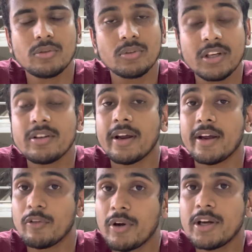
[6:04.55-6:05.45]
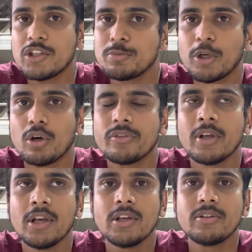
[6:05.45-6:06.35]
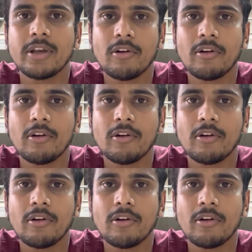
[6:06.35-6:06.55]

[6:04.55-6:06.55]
so that's an advantage, because see,